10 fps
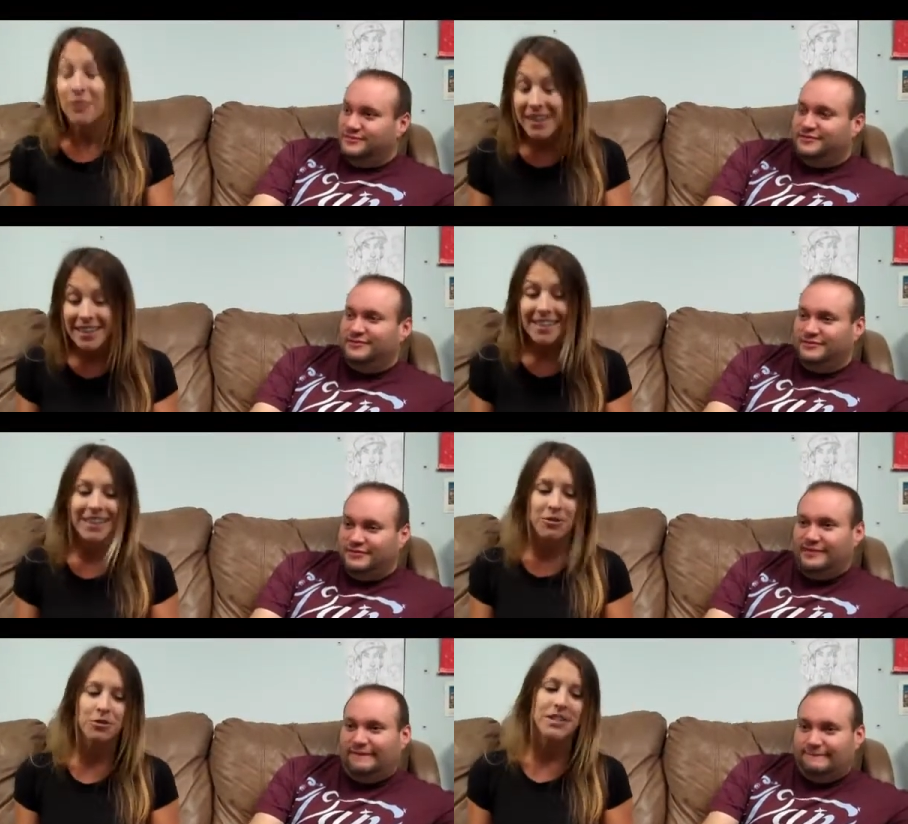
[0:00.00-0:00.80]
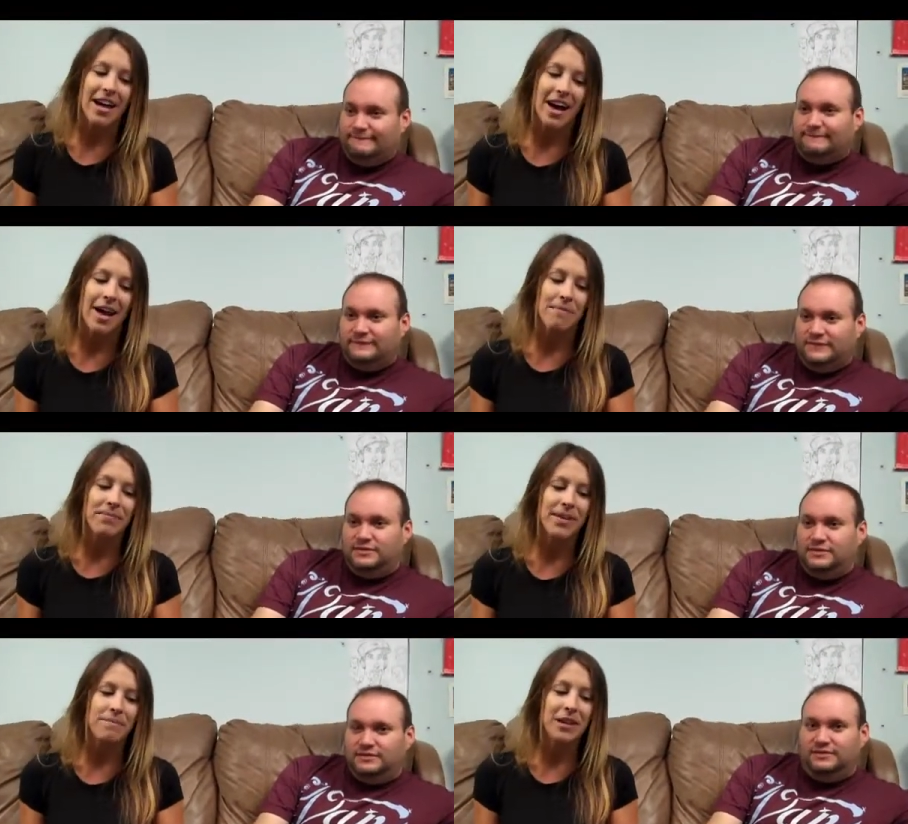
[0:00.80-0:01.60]
Speaker 1: Really Yeah. cool time.
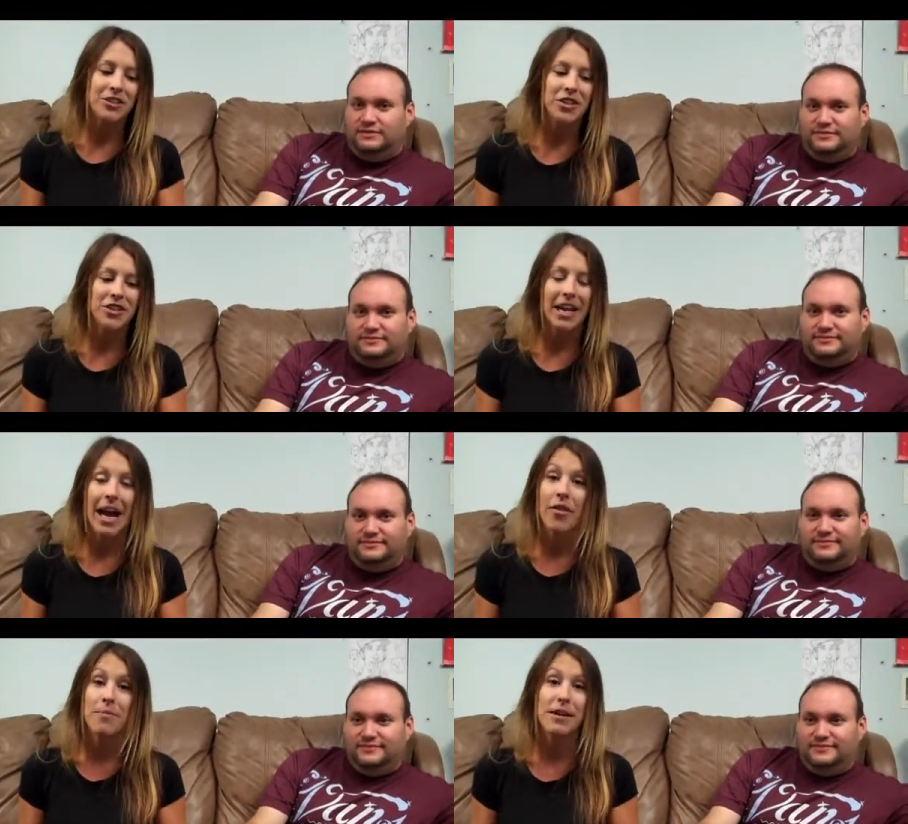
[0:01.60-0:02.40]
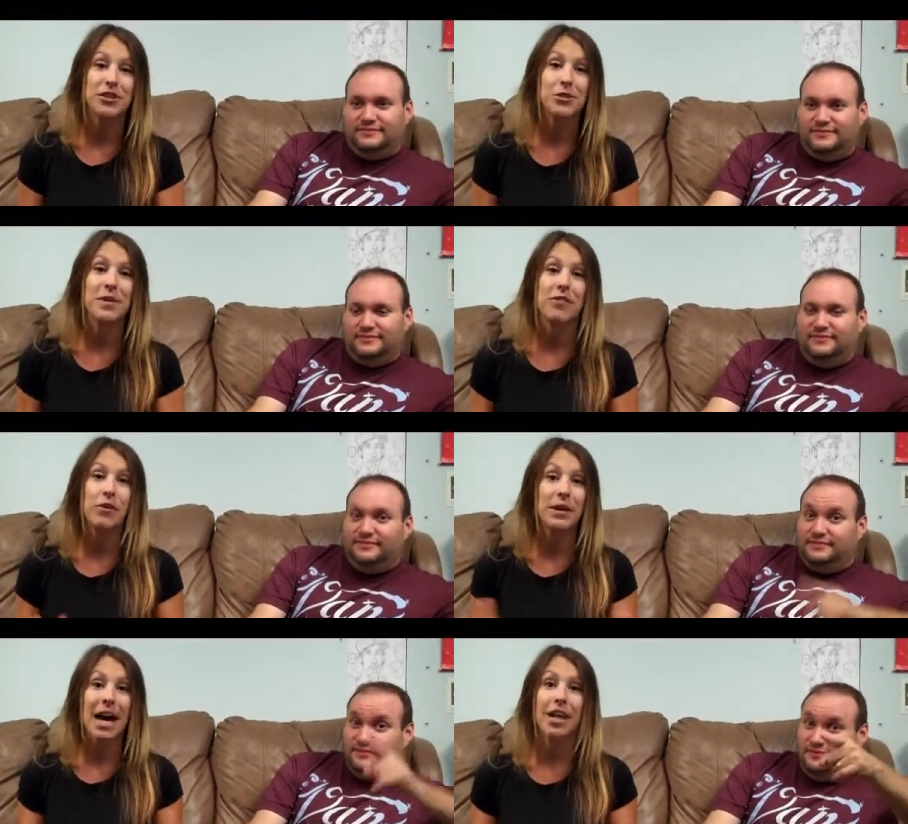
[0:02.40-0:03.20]
Make sure to check out the pictures. We have a whole
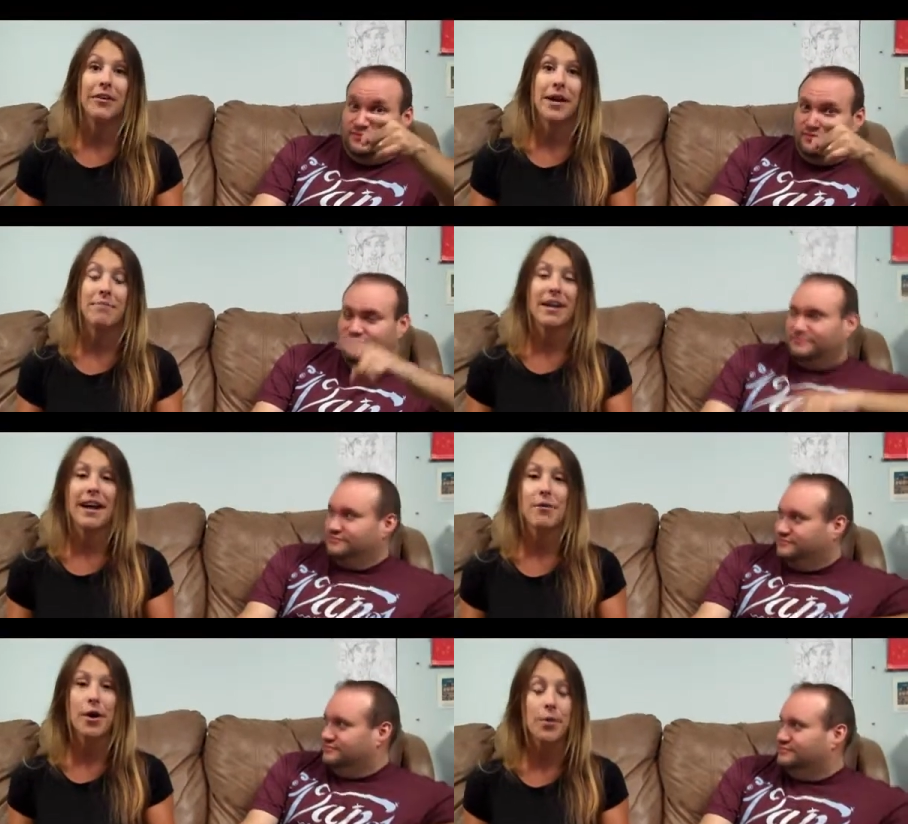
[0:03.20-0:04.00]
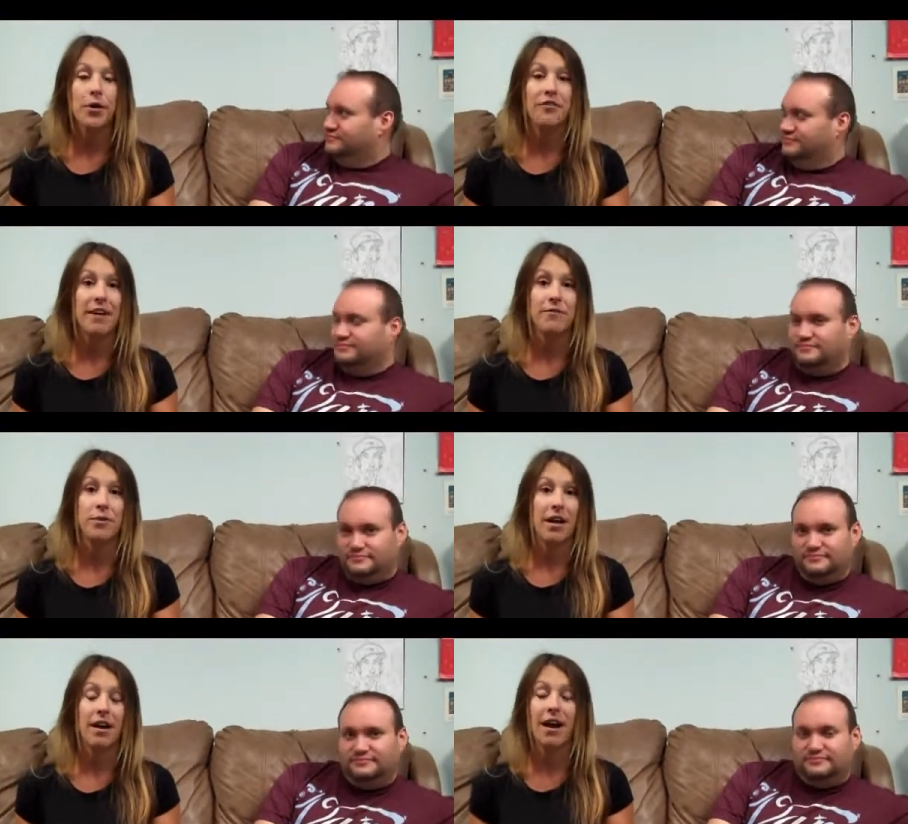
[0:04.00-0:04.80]
gallery up right now at
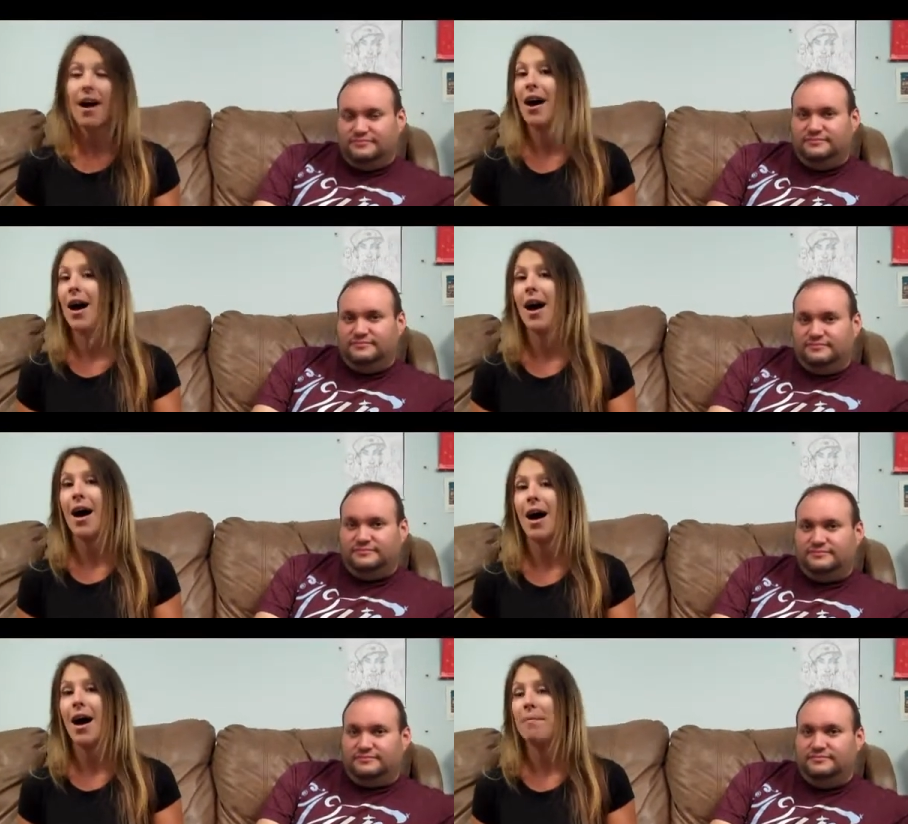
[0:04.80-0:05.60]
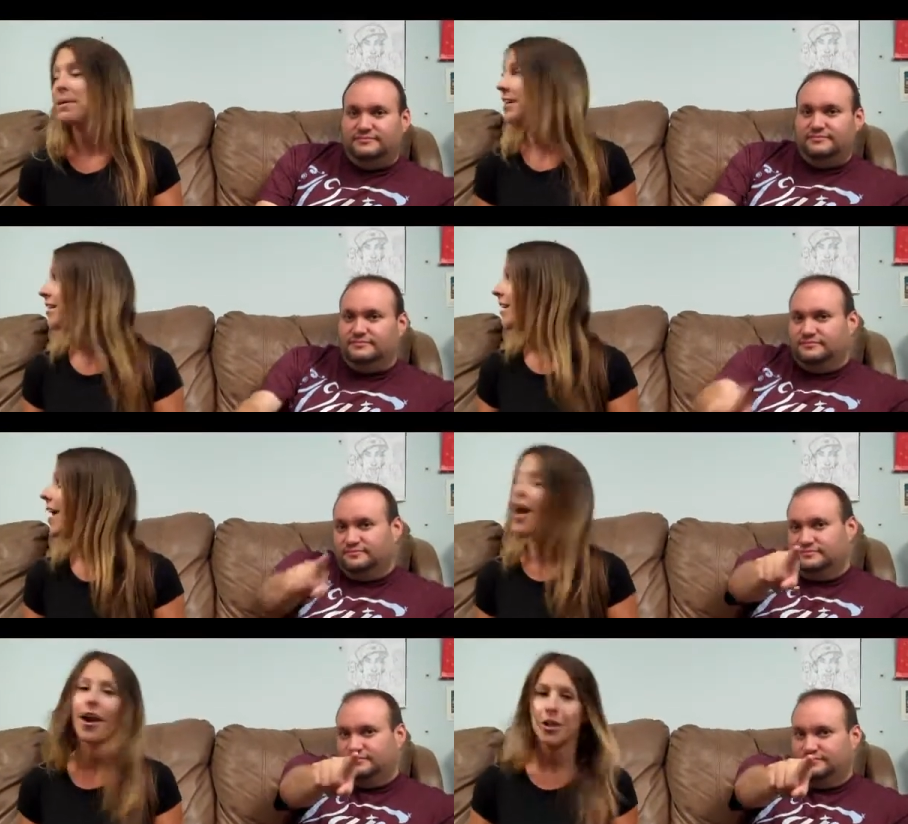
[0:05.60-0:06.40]
rock1053.com
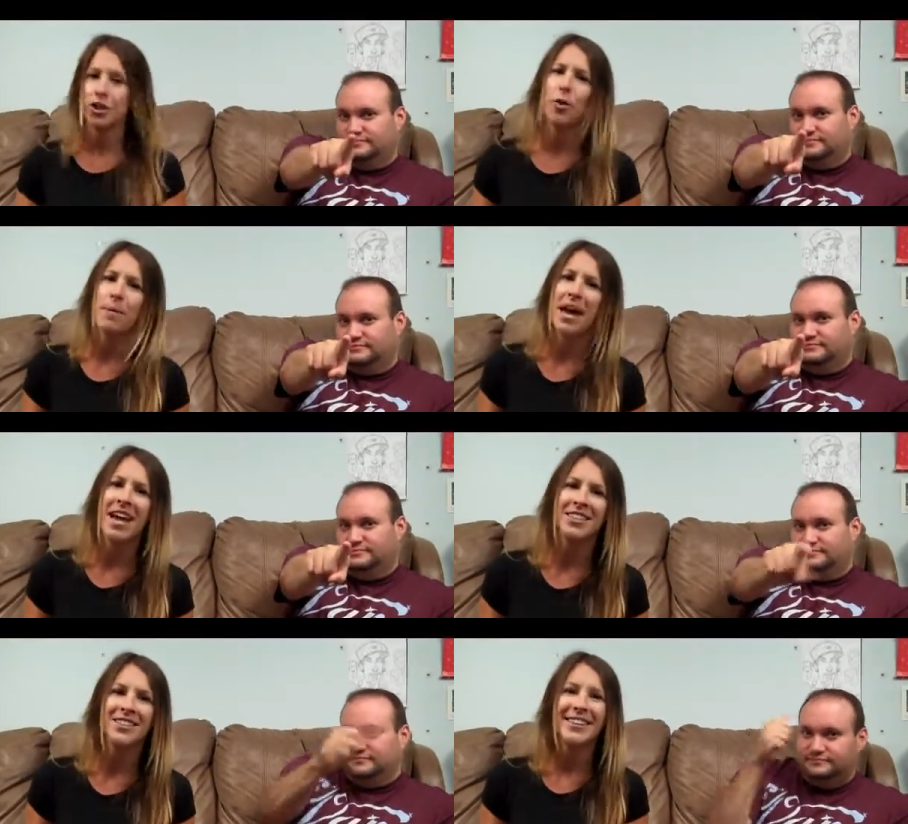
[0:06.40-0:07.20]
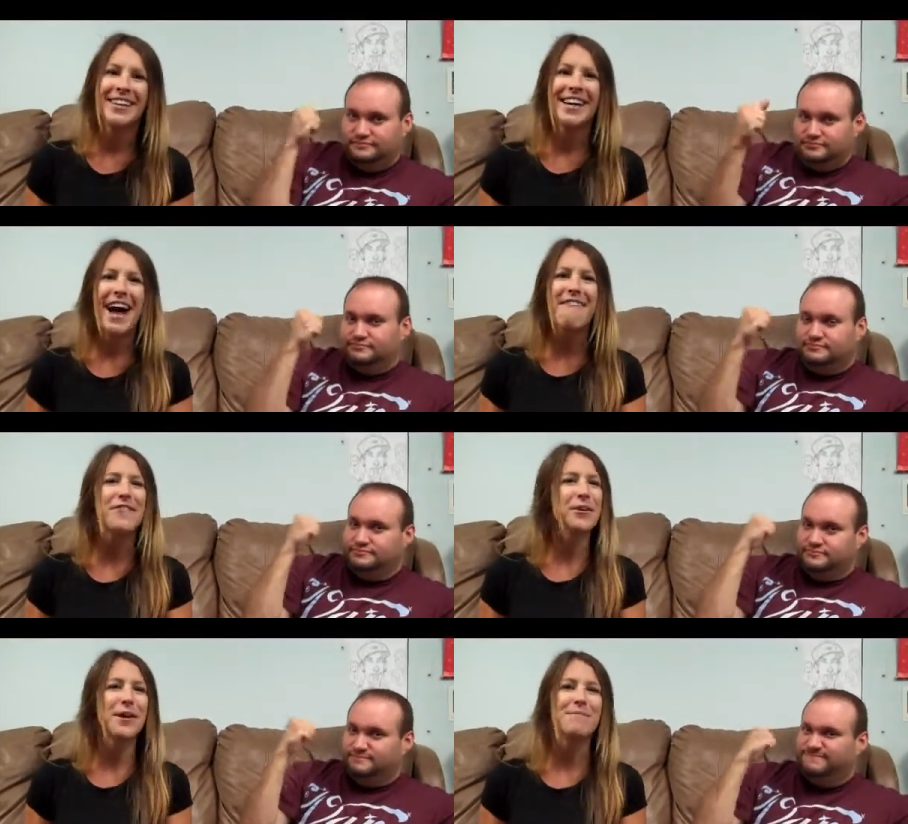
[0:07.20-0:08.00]
on our show page. Have a
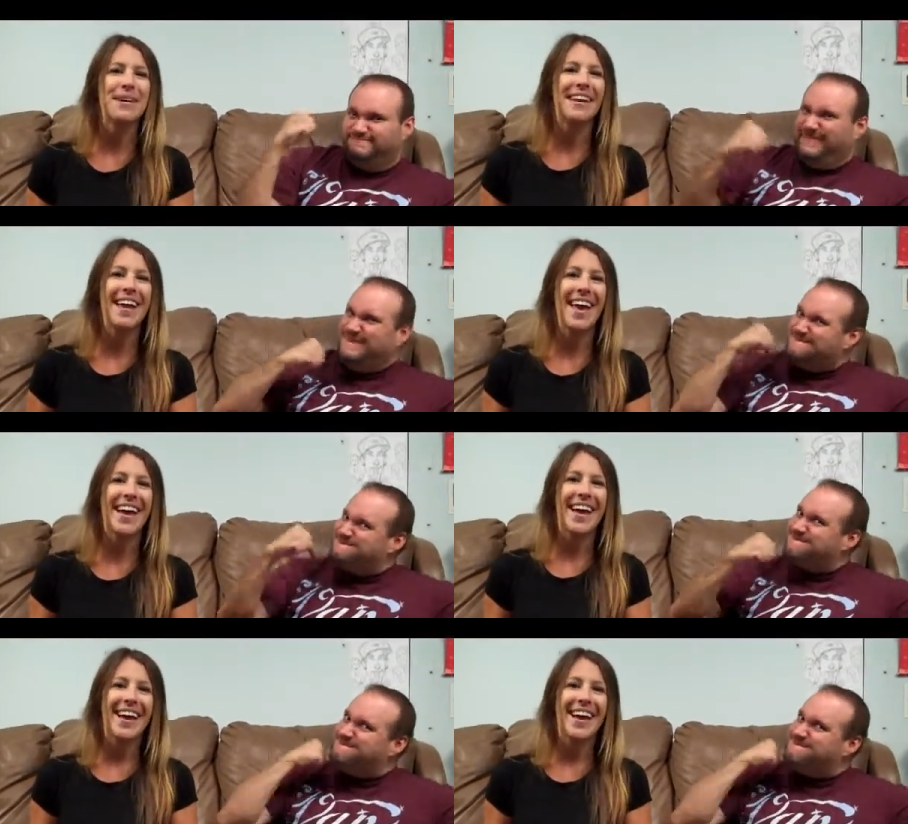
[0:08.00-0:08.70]
great Monday.